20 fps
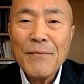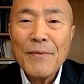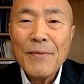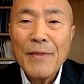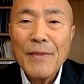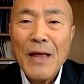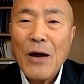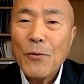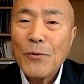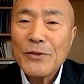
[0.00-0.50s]

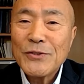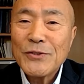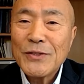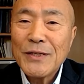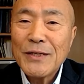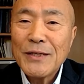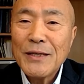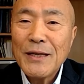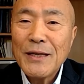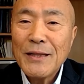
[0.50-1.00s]
That was
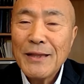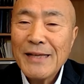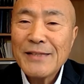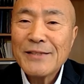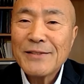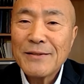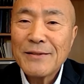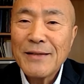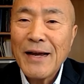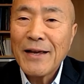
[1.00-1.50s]
a
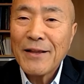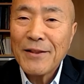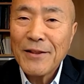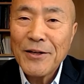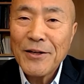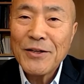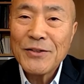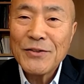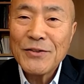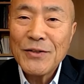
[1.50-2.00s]
lesson I
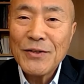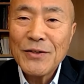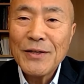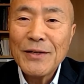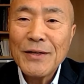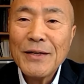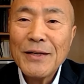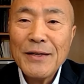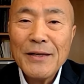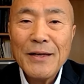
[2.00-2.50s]
learned
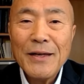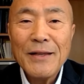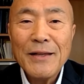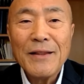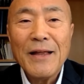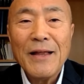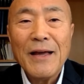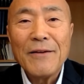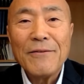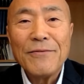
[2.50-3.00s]
in
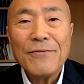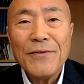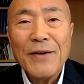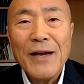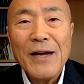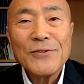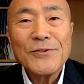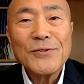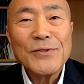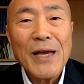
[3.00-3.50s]
life
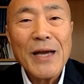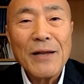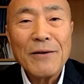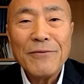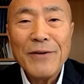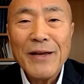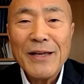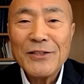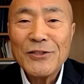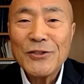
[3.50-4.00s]
outside of
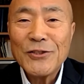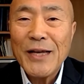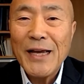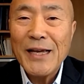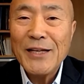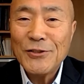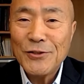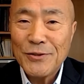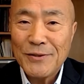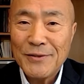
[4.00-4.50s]

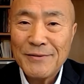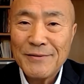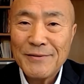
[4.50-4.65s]
education.